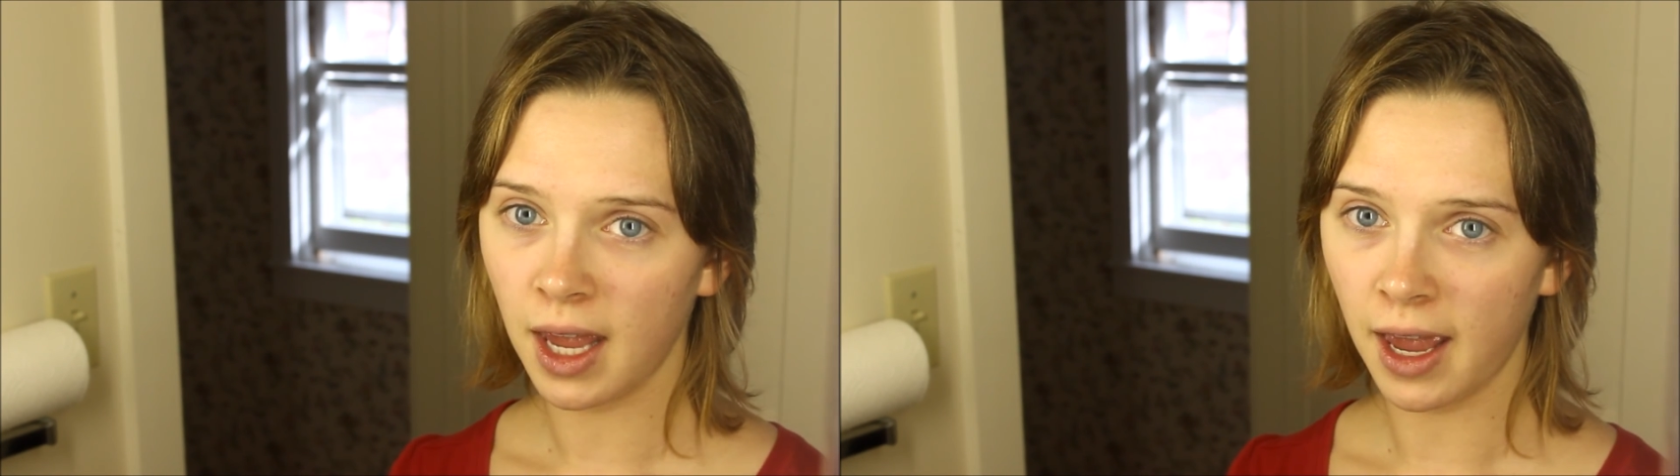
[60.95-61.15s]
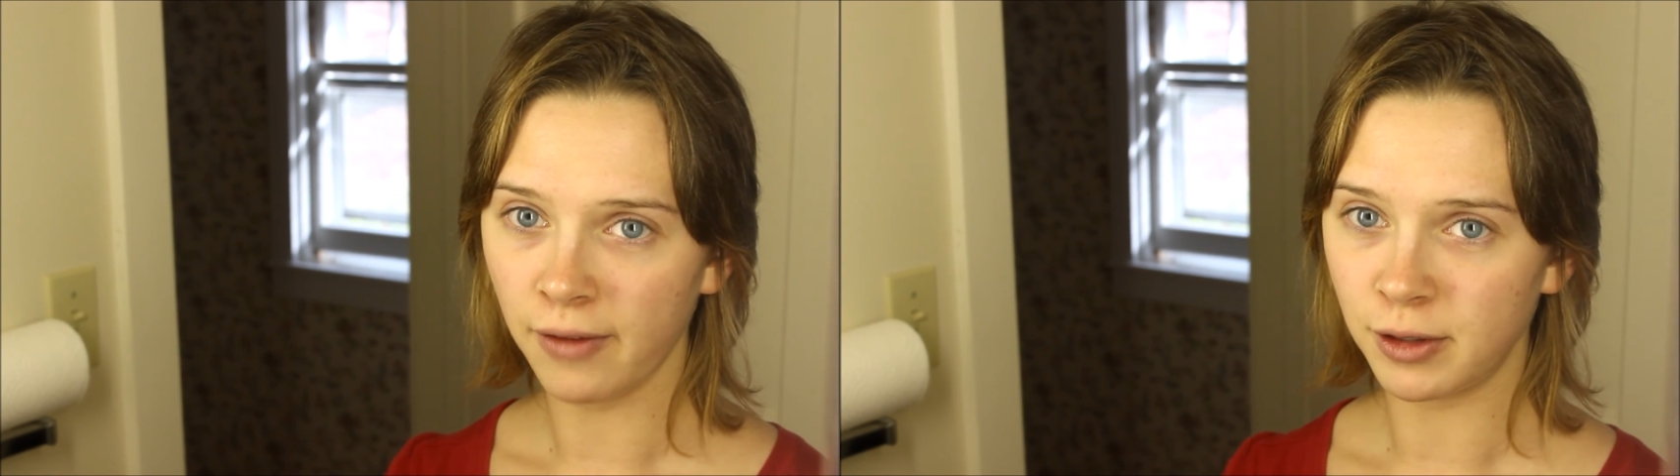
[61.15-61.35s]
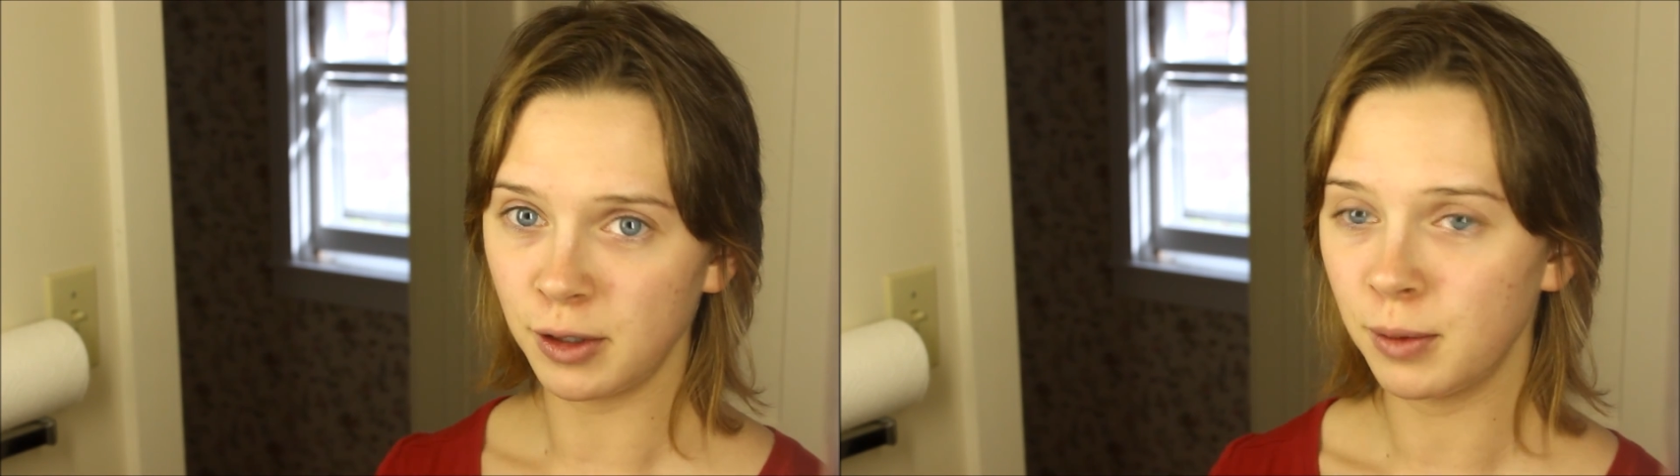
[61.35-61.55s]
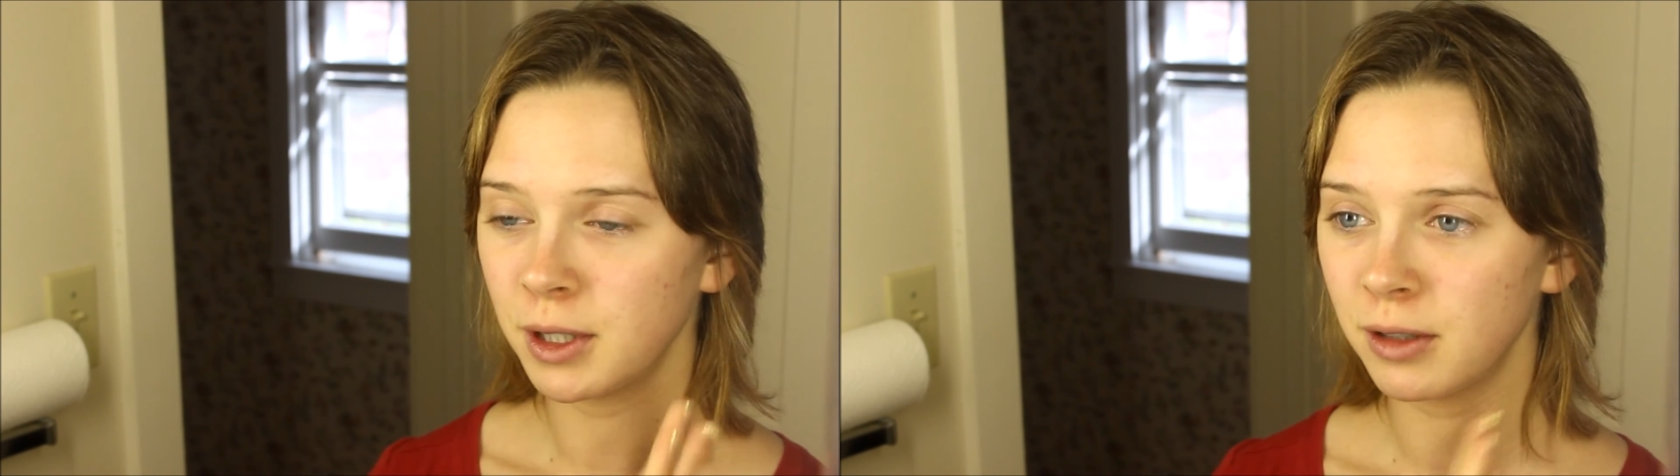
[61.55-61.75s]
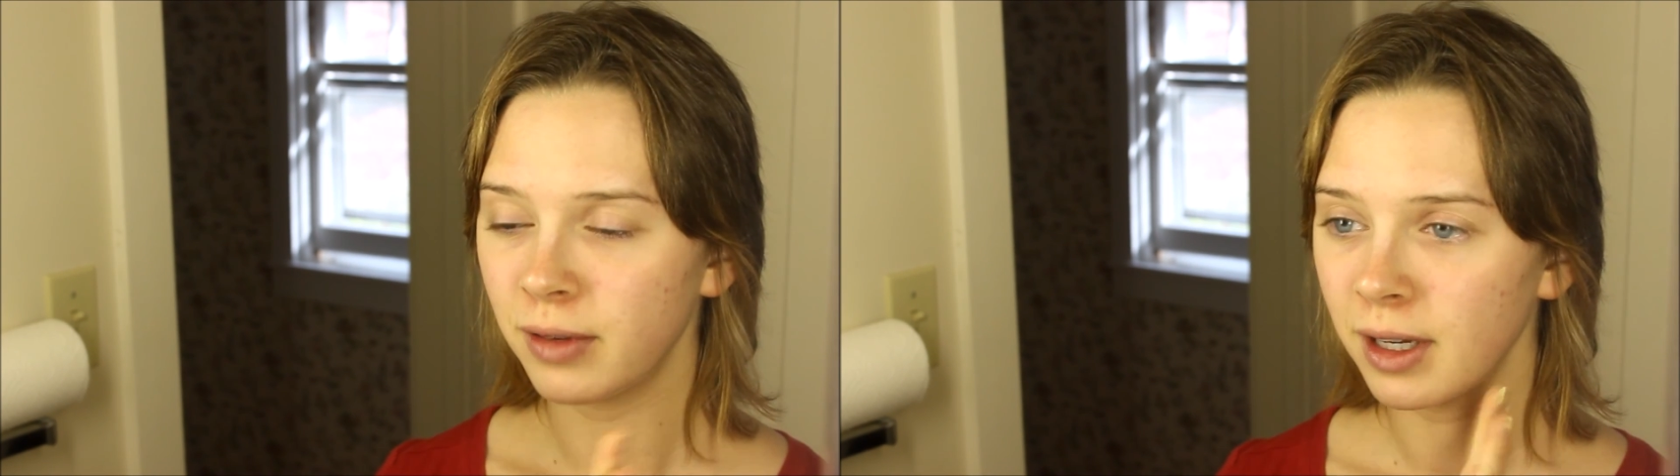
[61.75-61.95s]
after you
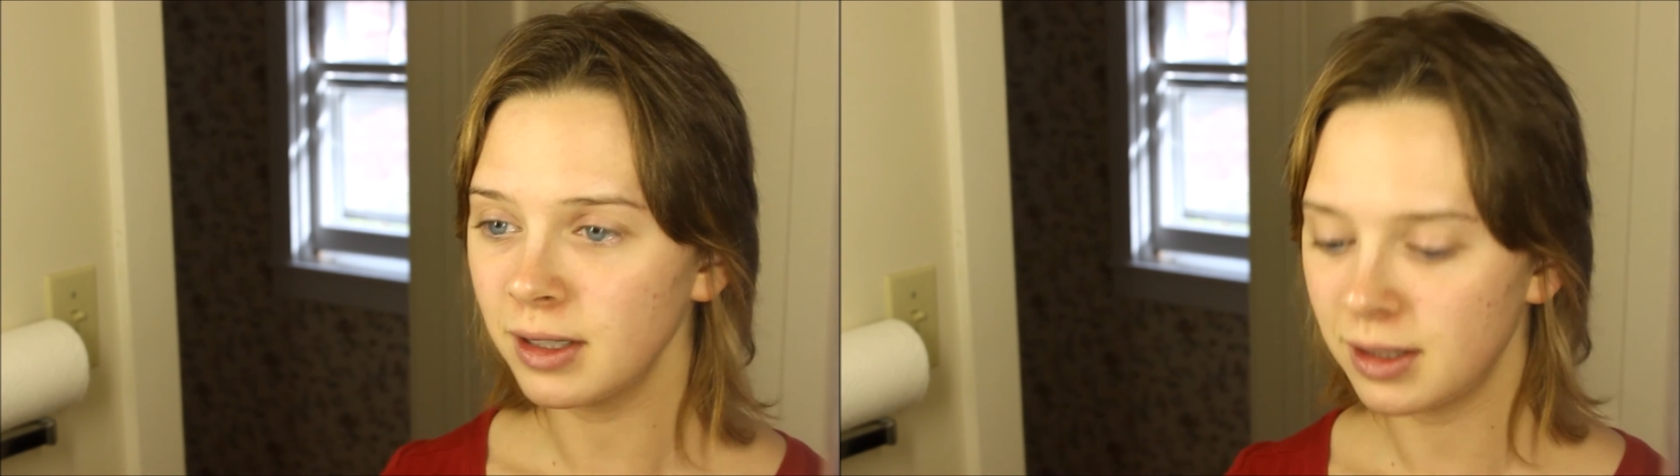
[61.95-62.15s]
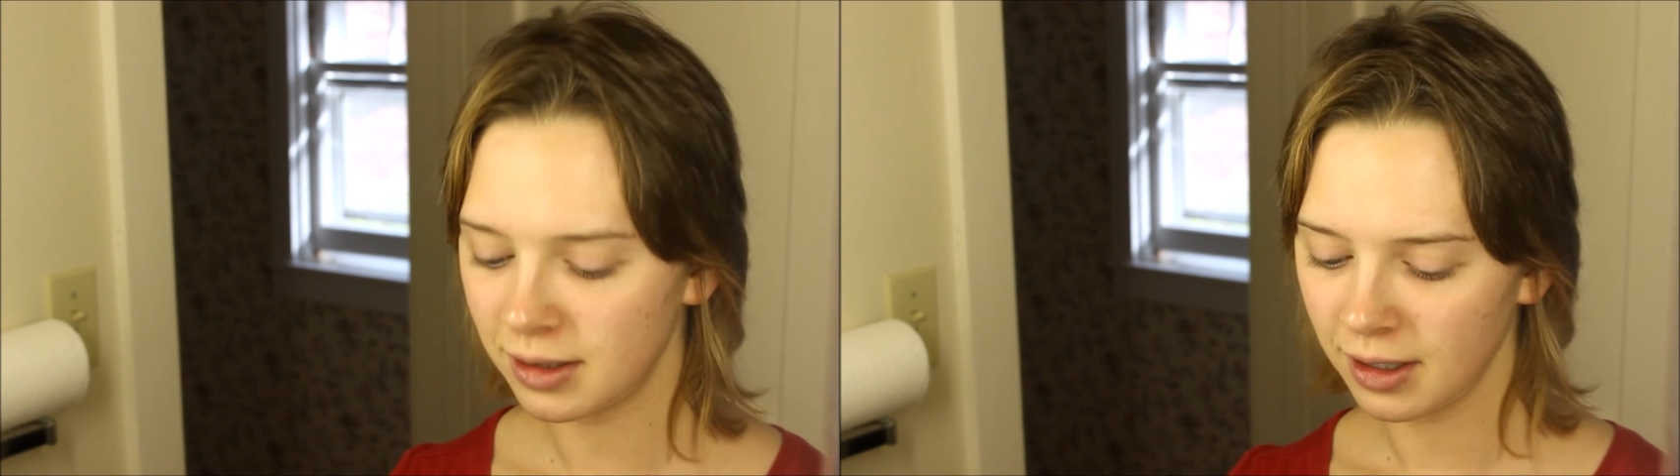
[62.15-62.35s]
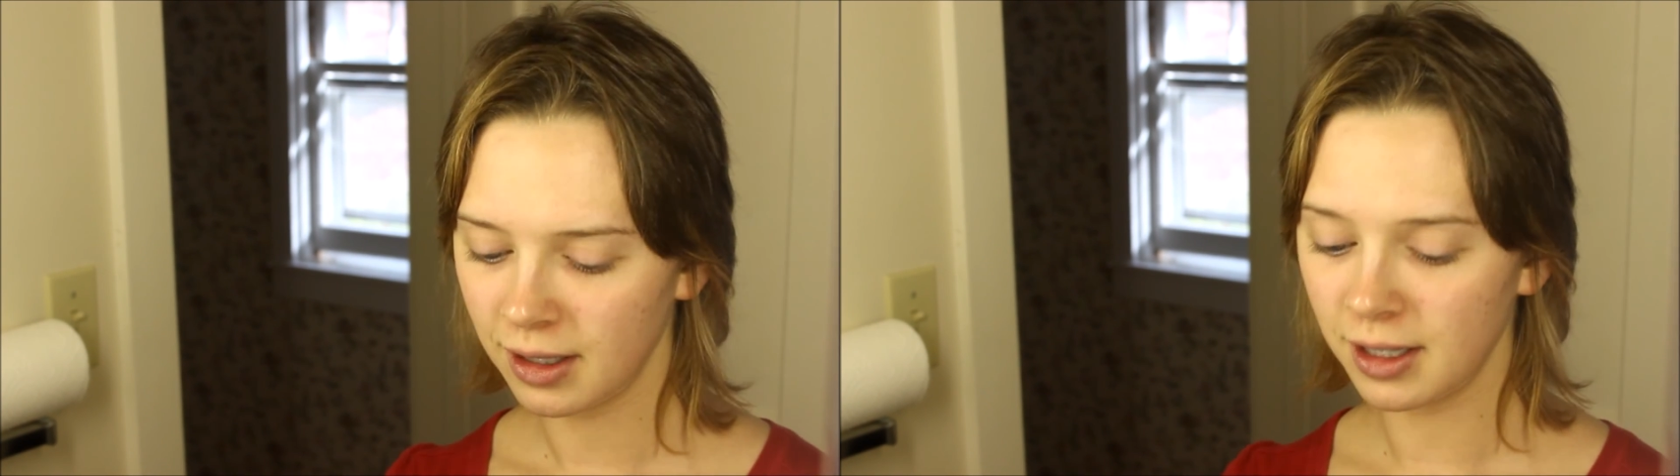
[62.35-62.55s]
wash your face,